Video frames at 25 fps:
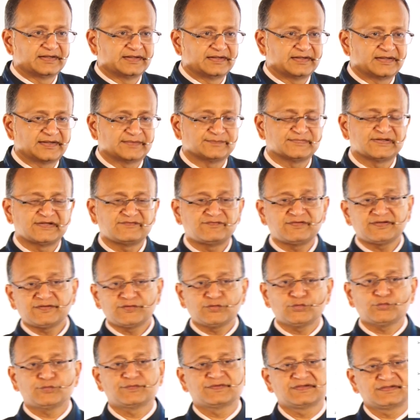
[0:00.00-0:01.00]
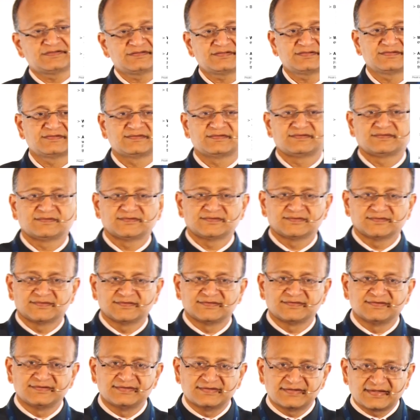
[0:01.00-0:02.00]
I'm leaving you with
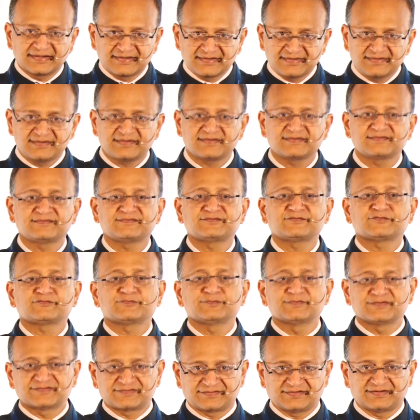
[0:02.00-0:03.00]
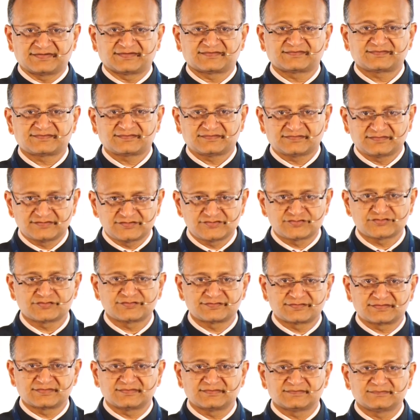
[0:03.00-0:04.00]
9 kinds of mistakes in
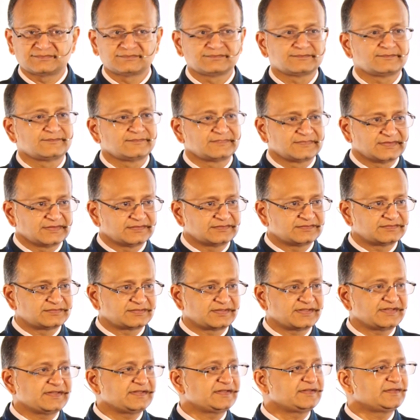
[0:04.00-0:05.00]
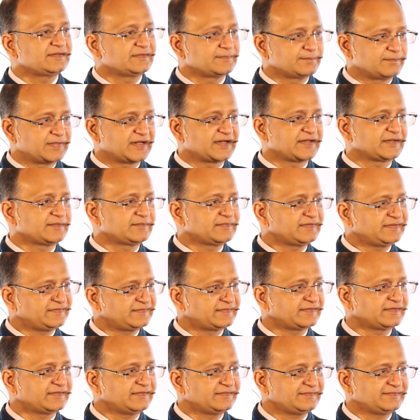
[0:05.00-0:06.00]
general. 3 buying
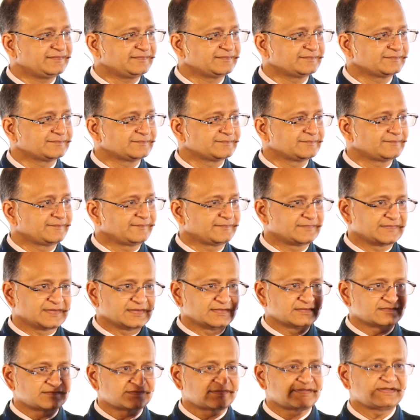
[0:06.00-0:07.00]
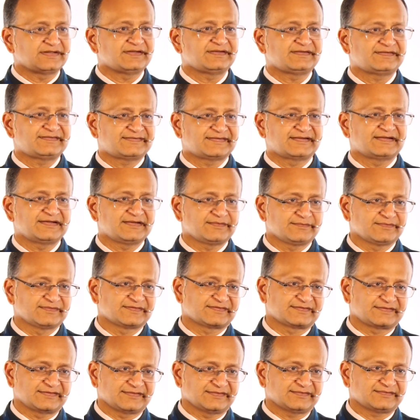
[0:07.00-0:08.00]
mistakes, 3 selling
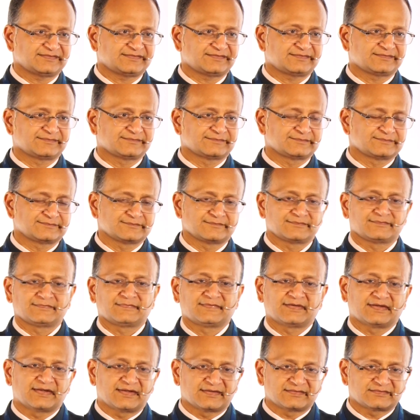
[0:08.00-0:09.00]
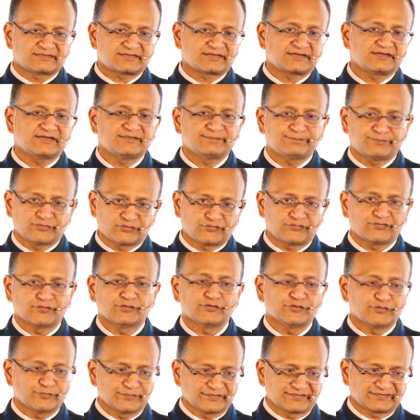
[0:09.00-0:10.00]
mistakes, and 3
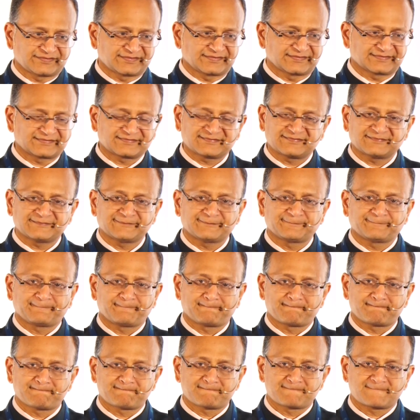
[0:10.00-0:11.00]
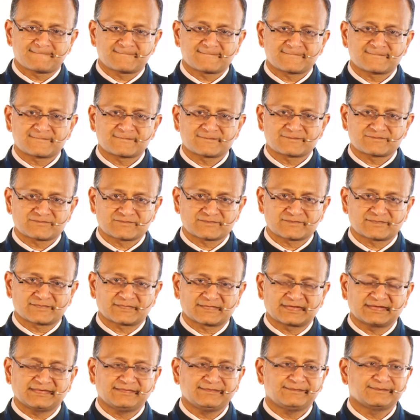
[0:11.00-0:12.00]
portfolio mistakes.
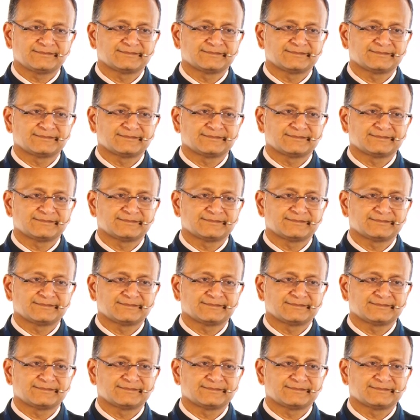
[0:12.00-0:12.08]
Okay?